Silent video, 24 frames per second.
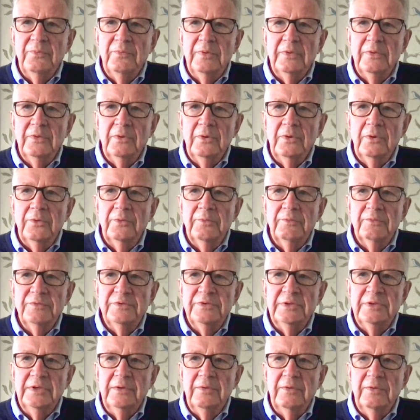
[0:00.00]
with a lot of
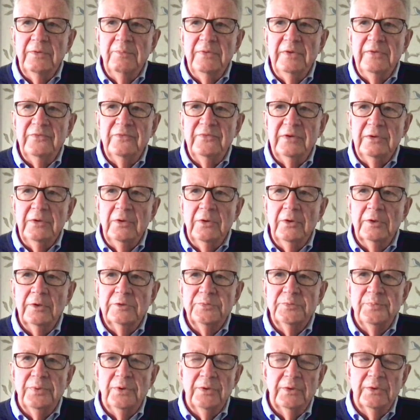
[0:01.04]
children missing
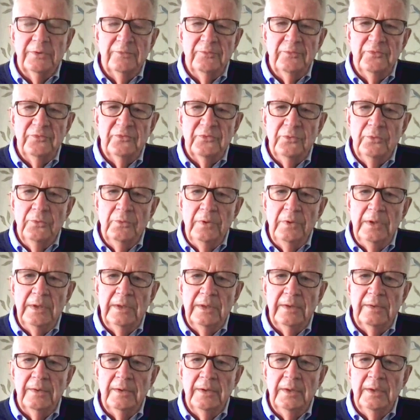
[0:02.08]
large part of the school
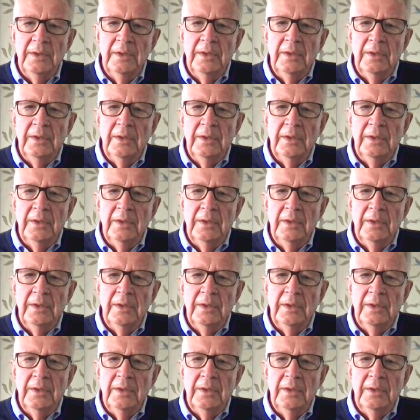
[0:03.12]
year